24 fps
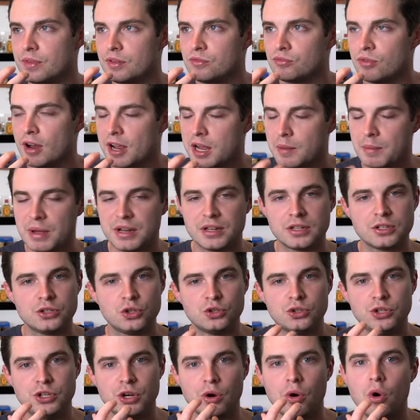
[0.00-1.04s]

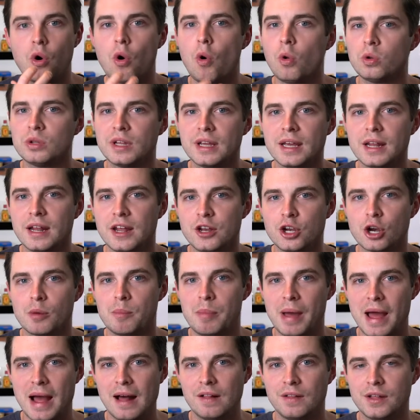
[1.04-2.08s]
recommend, you know, holding it in your
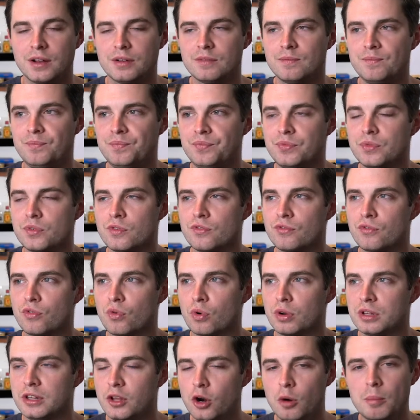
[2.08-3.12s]
palate
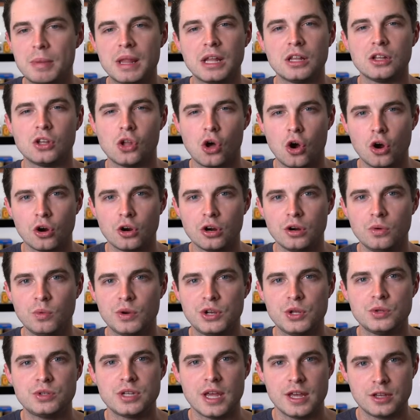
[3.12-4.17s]
for a little bit longer when
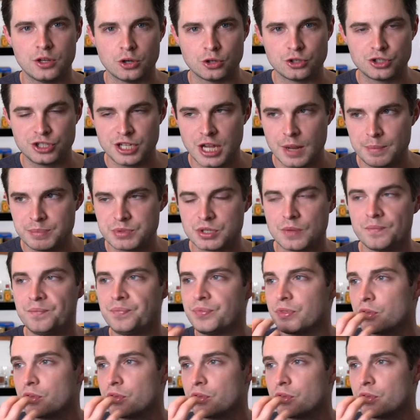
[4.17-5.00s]
you take your sips,